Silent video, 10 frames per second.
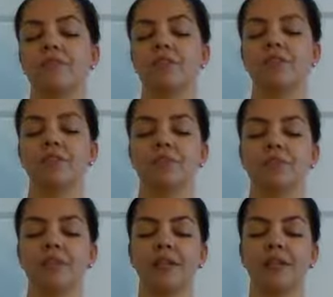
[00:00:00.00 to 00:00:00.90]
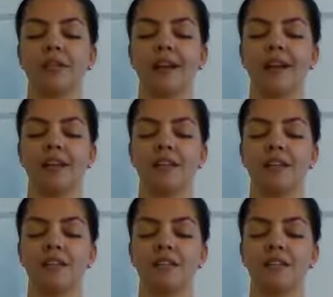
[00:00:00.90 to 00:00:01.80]
you're just completely at
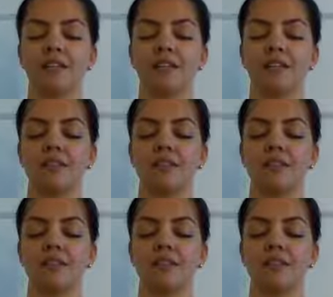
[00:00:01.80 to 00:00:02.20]
ease.